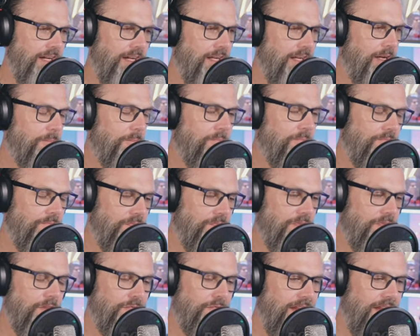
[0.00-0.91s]

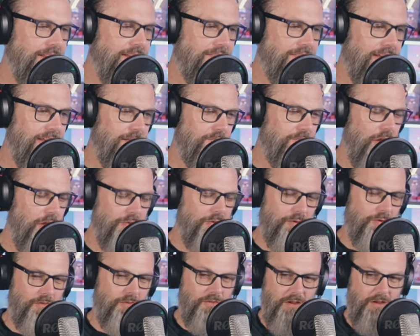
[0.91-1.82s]
Um, the fact that
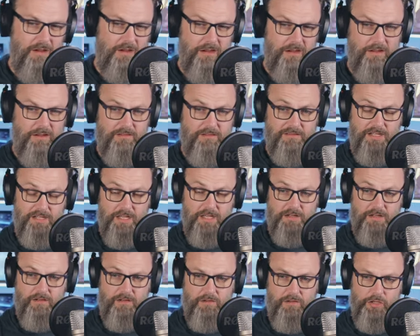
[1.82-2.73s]
mother-in-law
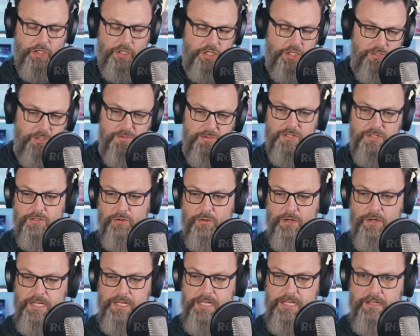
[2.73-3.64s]
got all
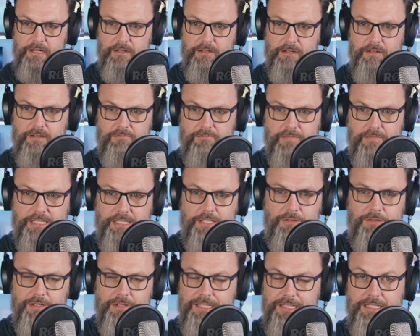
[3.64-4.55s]
accusatory here,
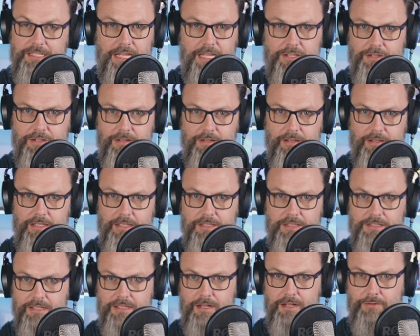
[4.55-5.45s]
like you
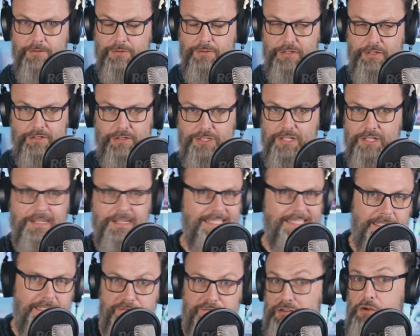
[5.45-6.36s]
intentionally set off her
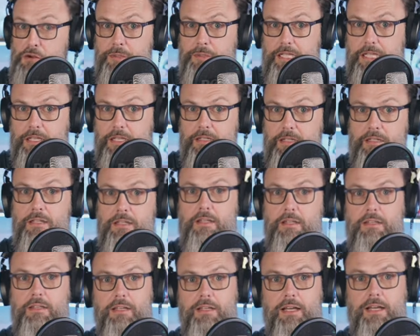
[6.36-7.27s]
Scoleciphobia,
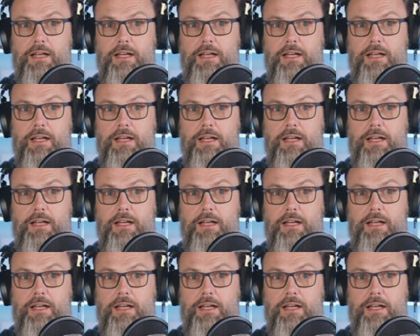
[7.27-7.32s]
